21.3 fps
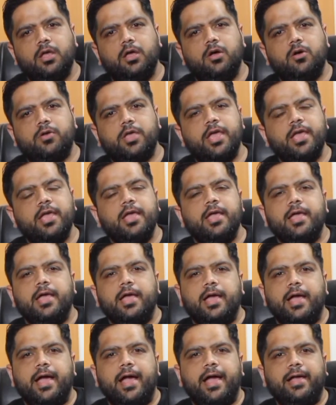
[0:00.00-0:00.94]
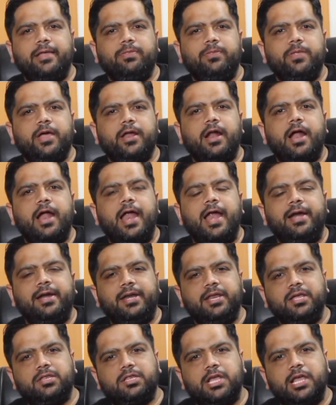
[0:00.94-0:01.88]
Okay, and there are
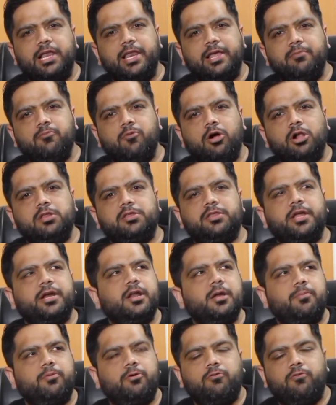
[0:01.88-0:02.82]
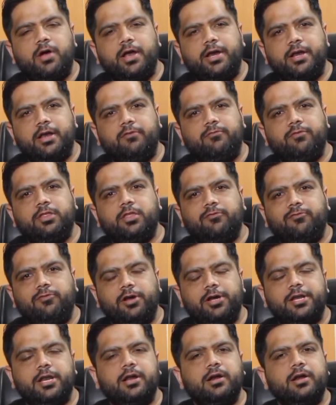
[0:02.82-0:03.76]
anti-scaling balls that are provided with the
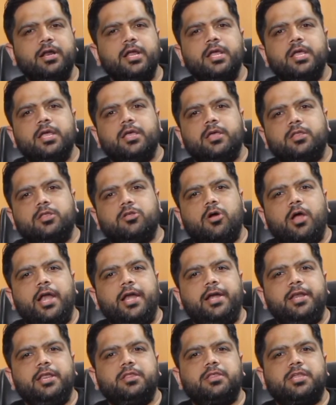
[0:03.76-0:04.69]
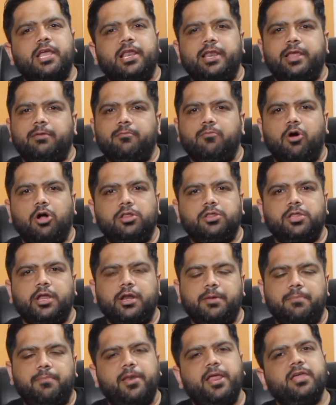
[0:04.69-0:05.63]
filter. So anti-scaling balls are
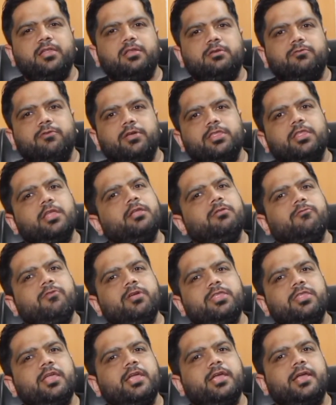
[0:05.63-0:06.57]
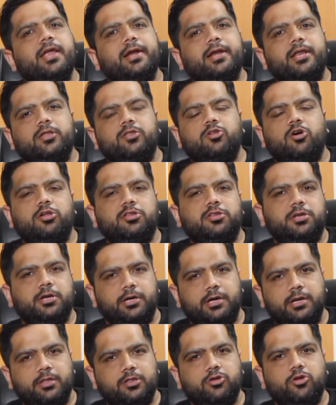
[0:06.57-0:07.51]
replaced when they get
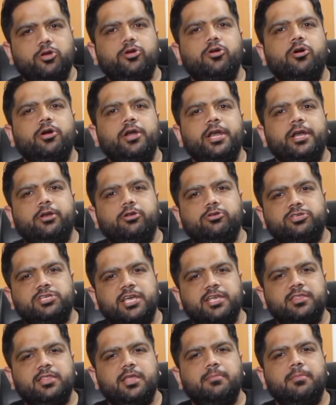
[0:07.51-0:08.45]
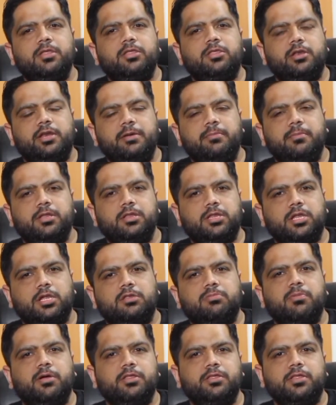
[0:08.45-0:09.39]
exhausted. So you don't need to change them in 3 months,
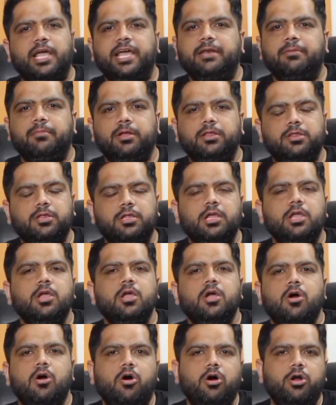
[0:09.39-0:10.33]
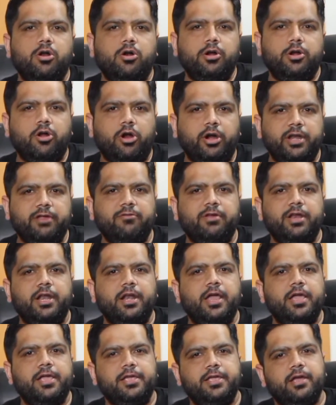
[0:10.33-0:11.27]
6 months, 9 months, or not even
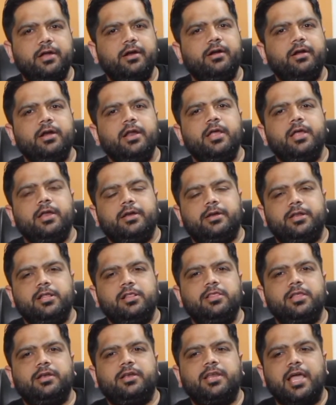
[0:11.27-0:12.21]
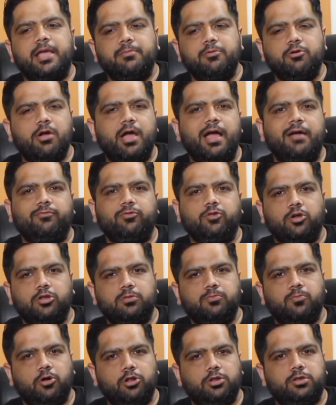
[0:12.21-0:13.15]
in a year, till the time you have
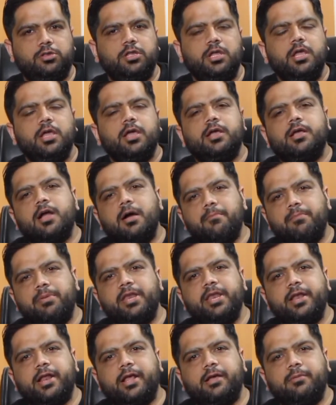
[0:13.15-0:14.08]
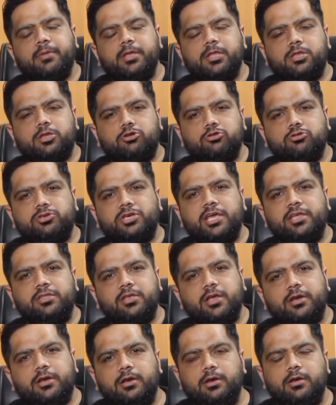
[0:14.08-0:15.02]
those balls. Company recommends to
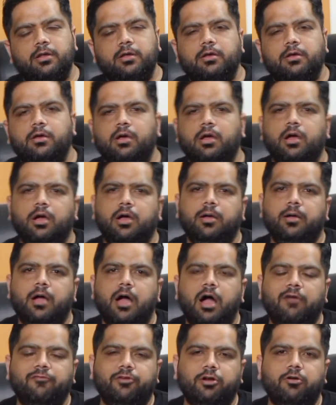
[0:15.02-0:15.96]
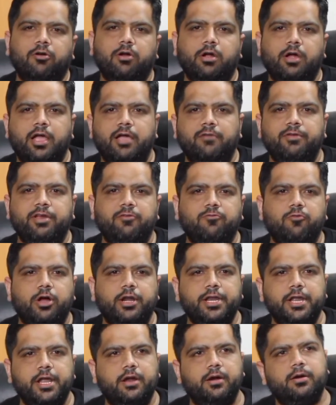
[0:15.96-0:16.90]
change it after every
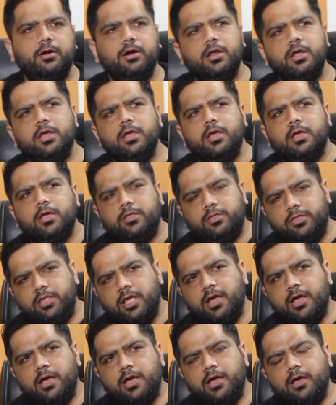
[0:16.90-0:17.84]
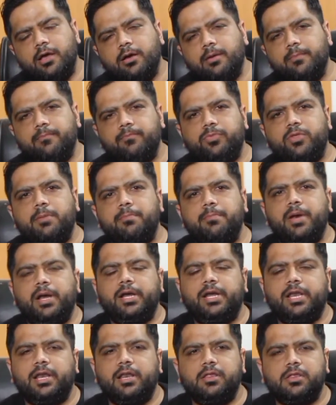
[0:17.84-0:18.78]
1 year. The
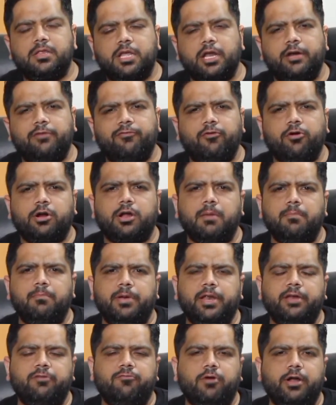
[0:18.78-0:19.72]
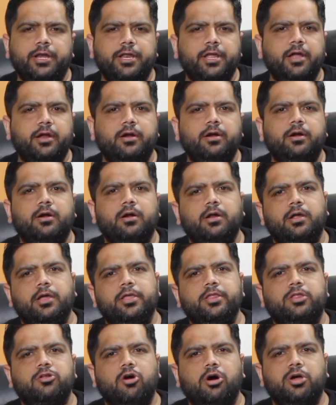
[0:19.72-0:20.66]
maintenance kit for complete 1 year
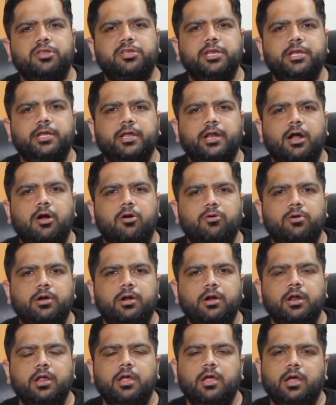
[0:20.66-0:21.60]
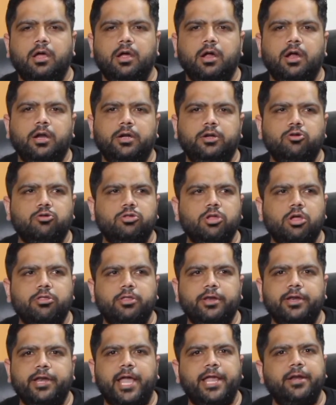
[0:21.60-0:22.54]
is costing around
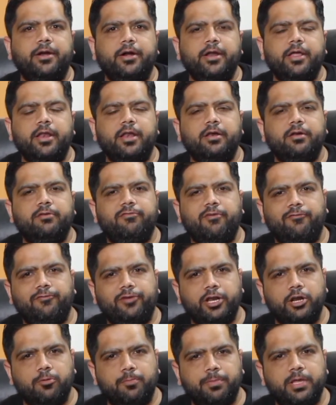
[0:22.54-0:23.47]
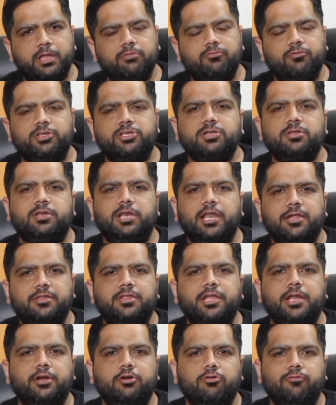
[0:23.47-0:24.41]
2,950 rupees, which is
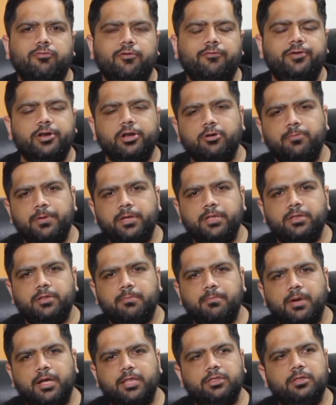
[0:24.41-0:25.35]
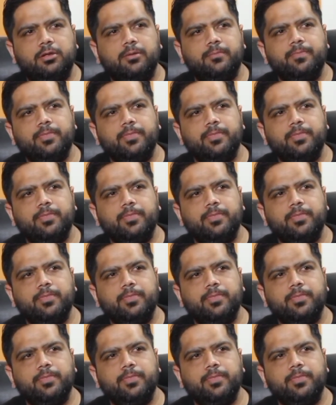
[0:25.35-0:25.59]
less than 250 rupees a month.